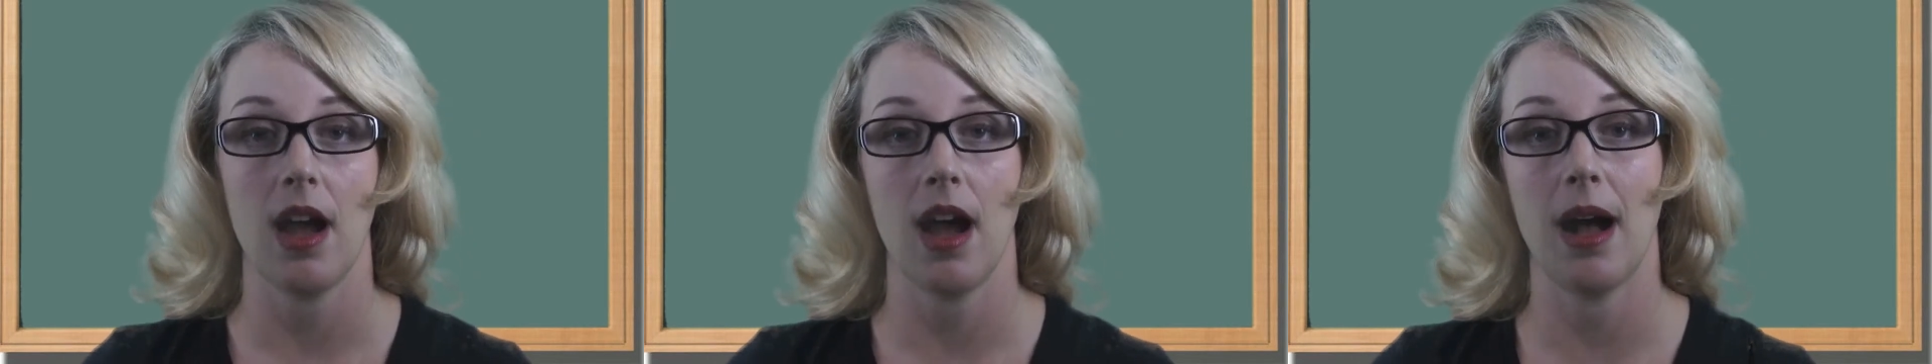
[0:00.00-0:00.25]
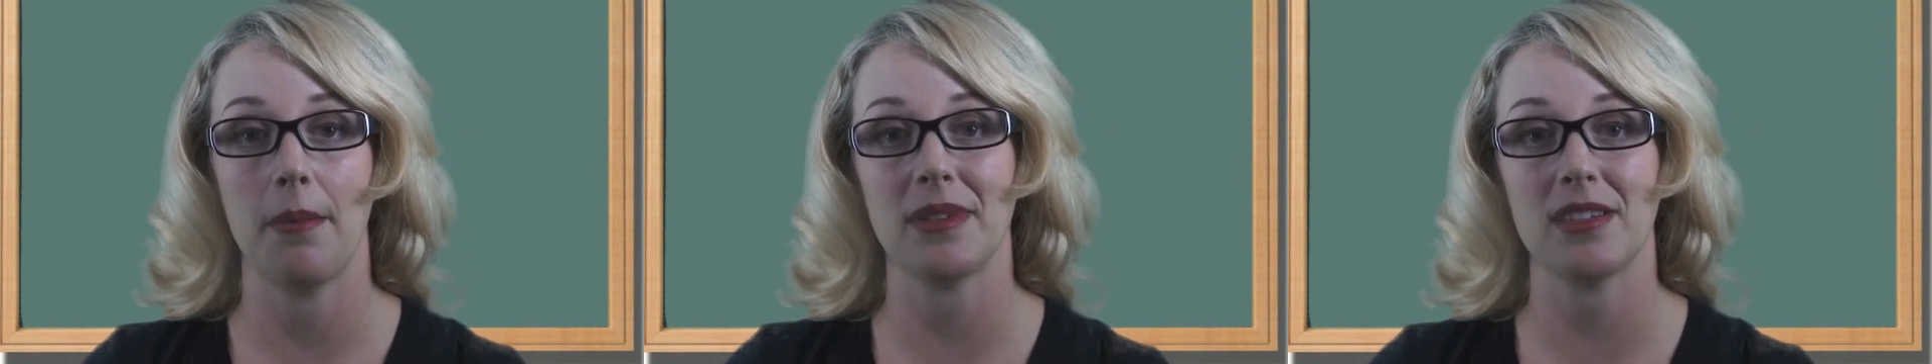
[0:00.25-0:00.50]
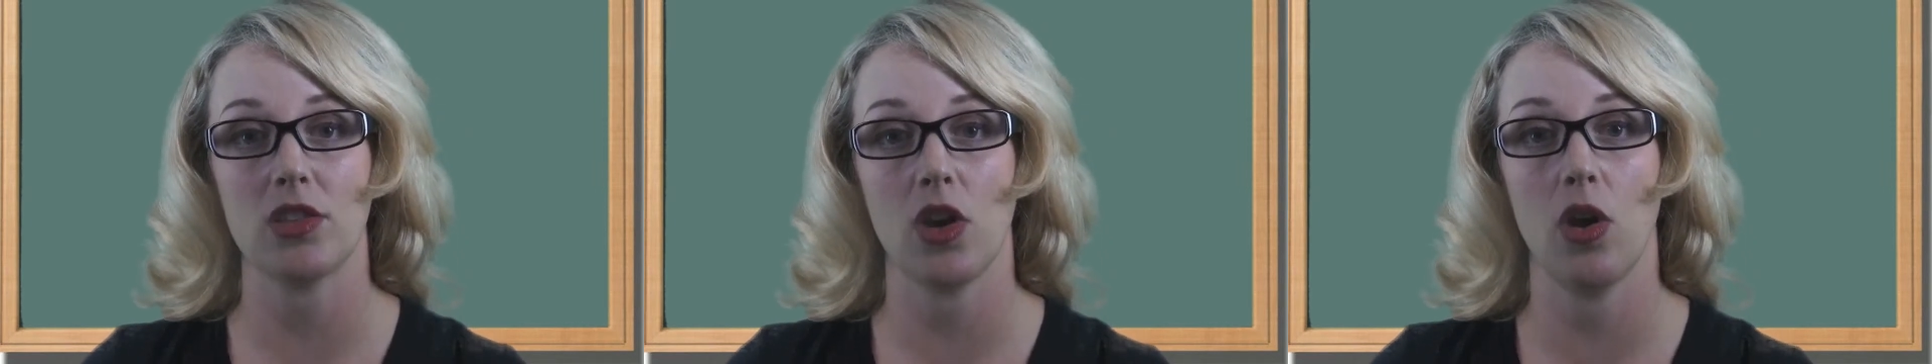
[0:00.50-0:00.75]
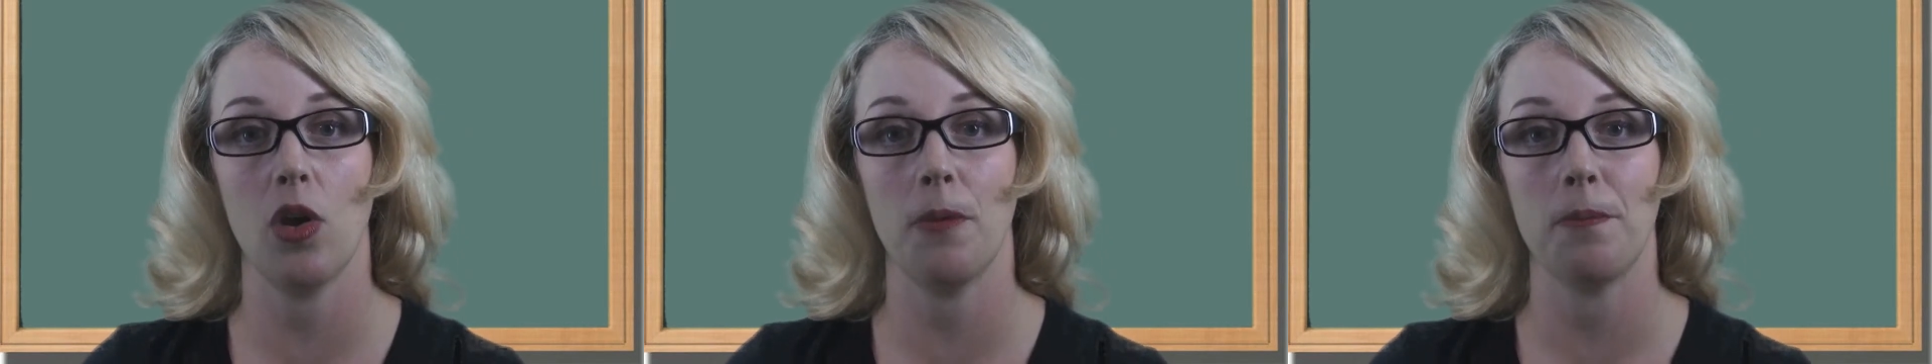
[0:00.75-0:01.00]
Um,
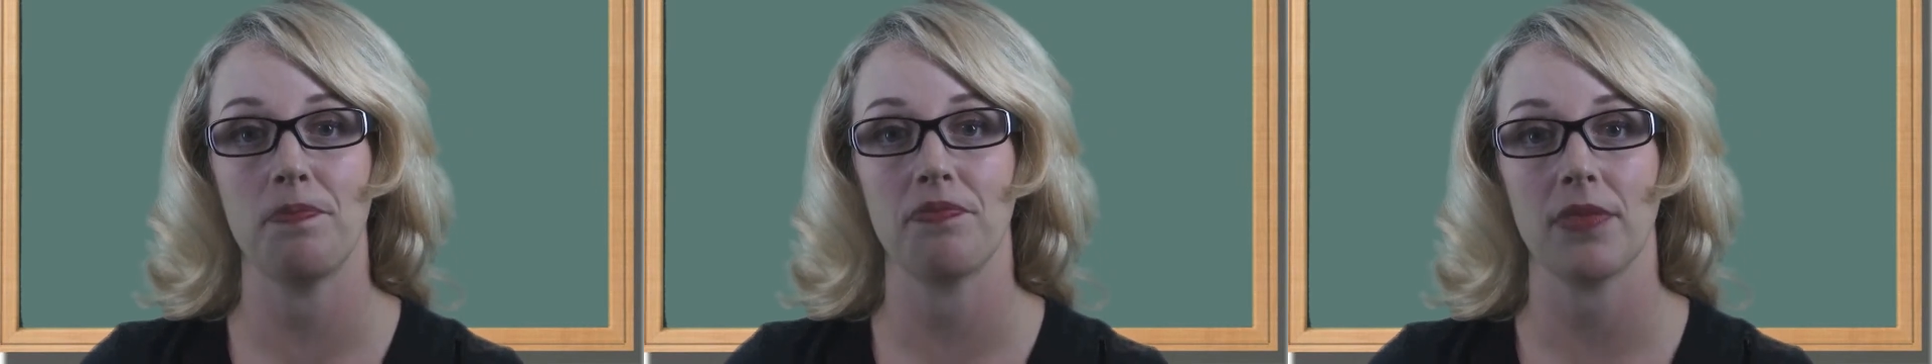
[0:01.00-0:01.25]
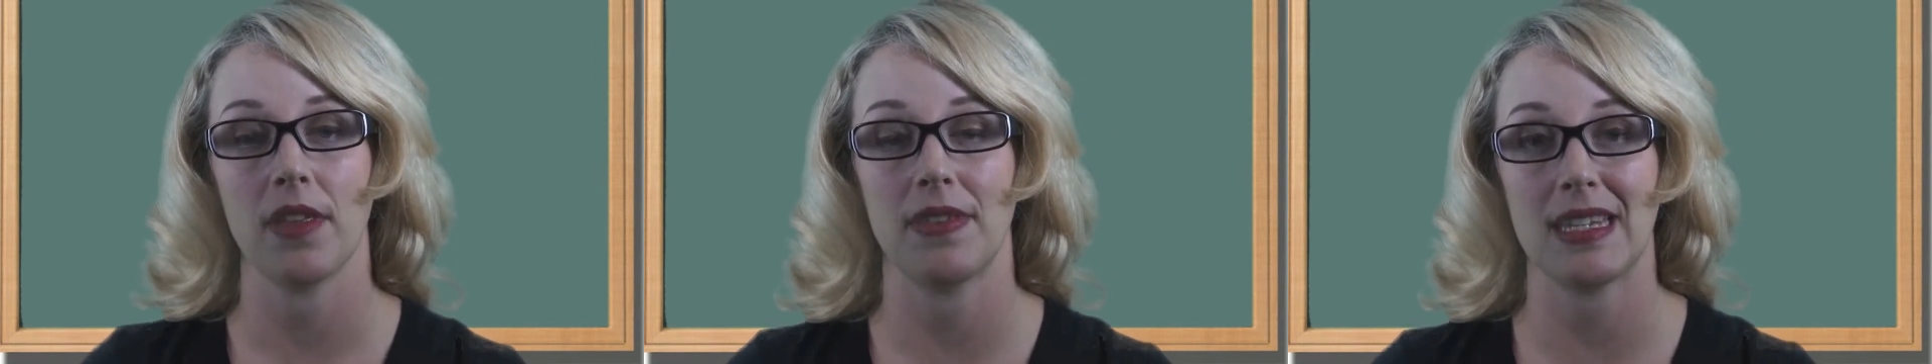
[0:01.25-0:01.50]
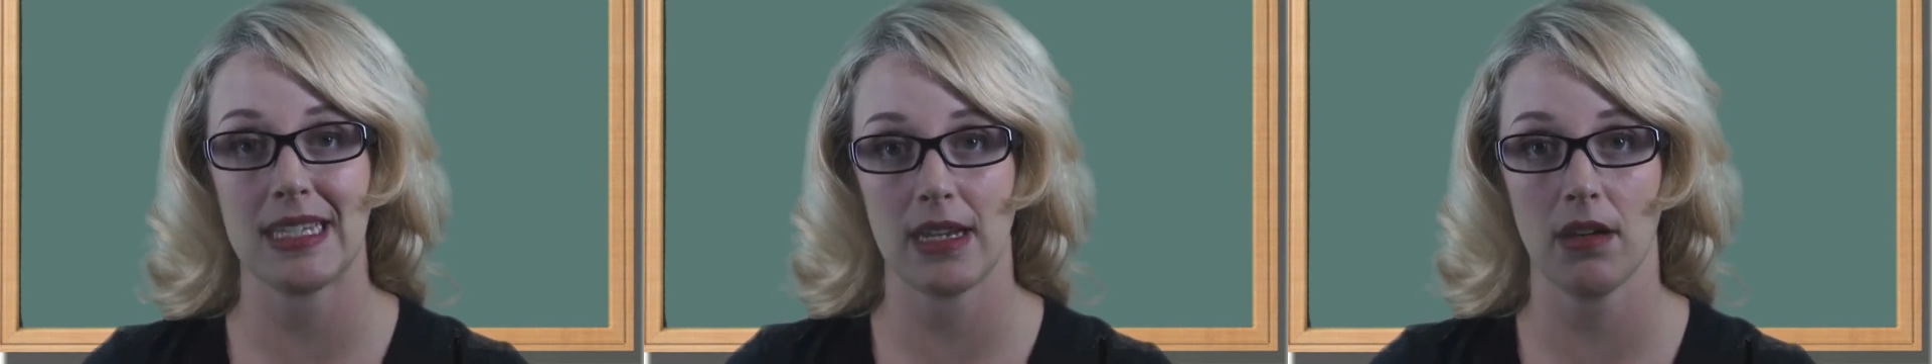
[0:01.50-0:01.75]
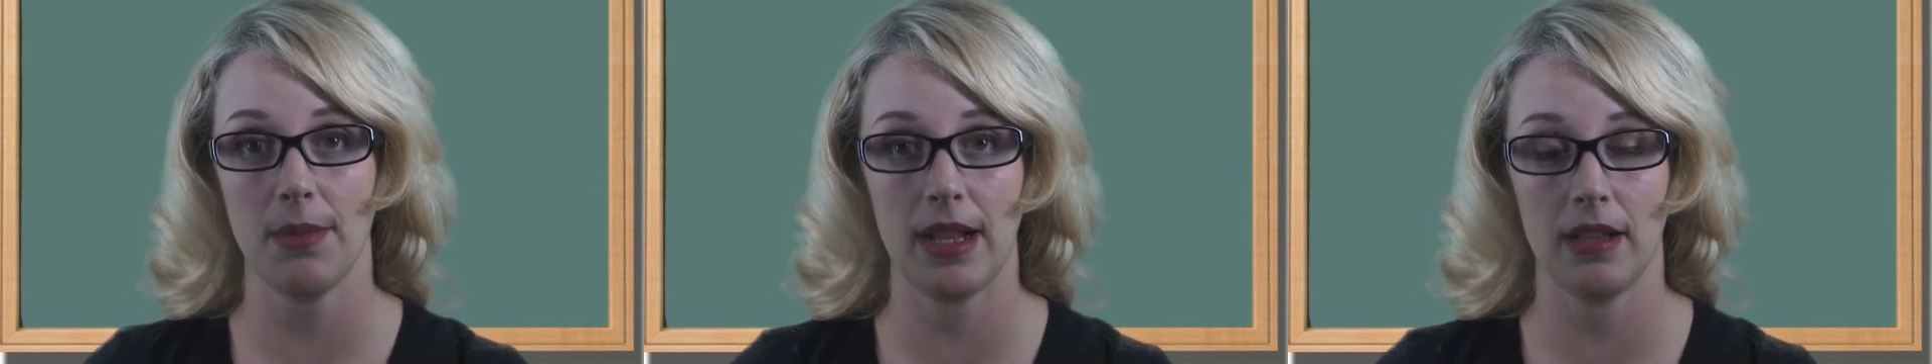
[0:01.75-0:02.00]
so the
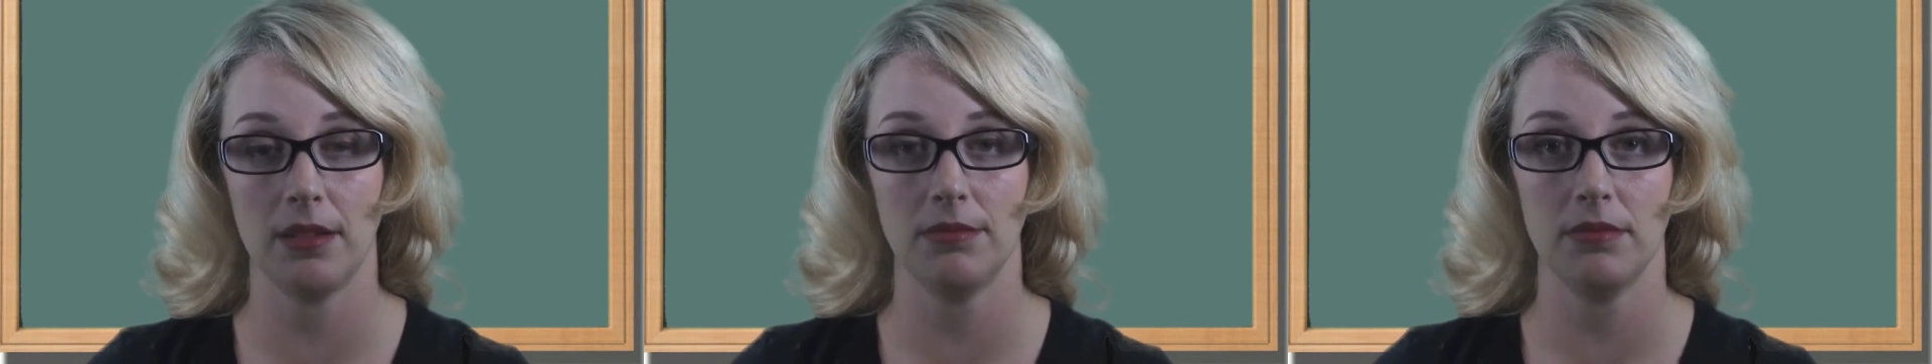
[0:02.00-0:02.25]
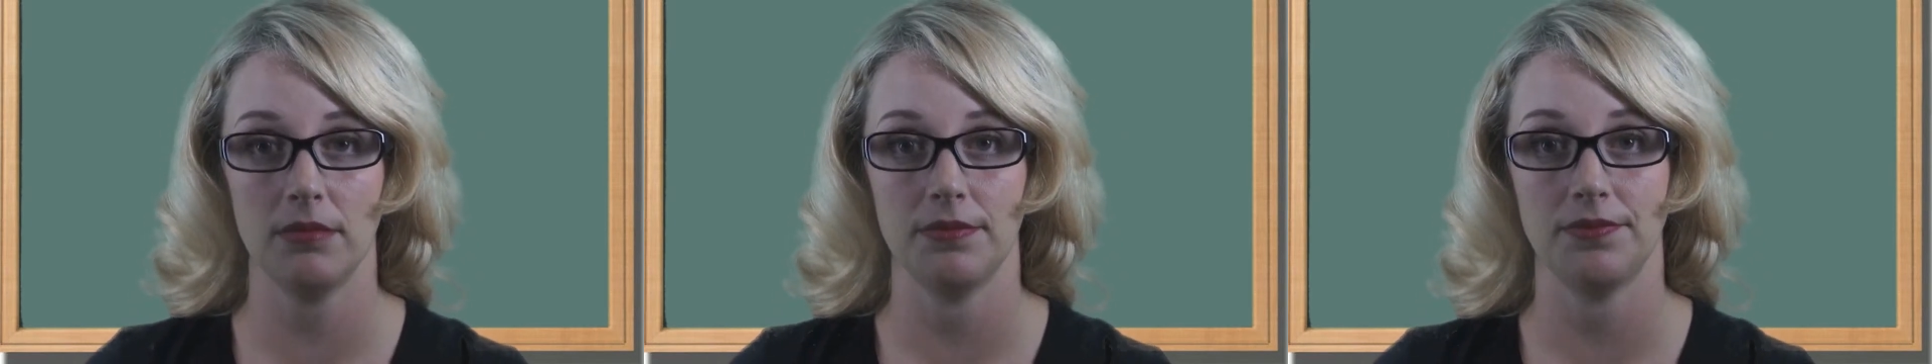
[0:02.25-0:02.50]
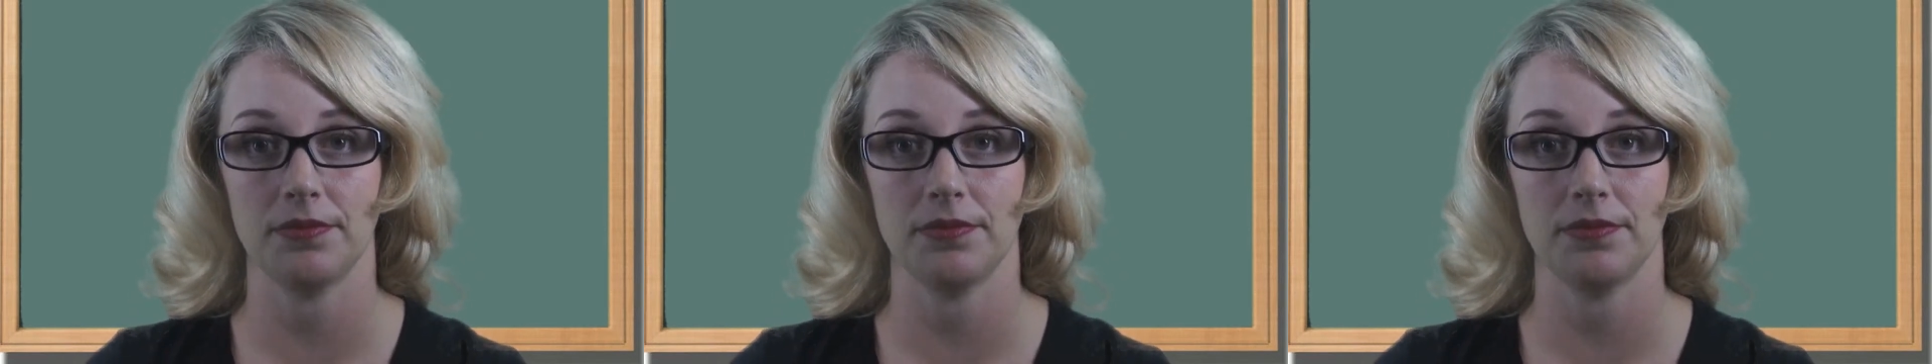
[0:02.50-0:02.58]
cerebellum,